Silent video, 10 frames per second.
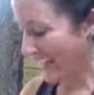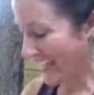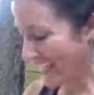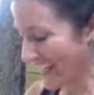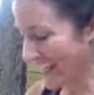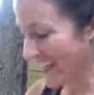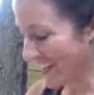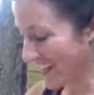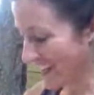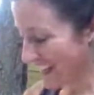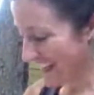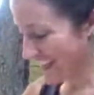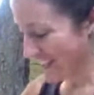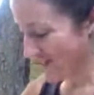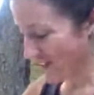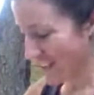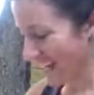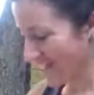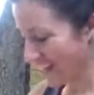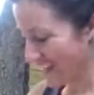You know, like just for
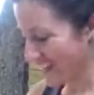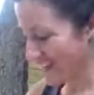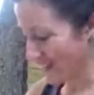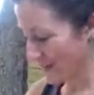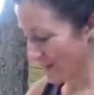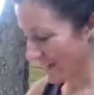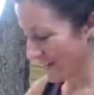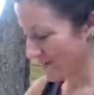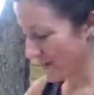safety and discernment.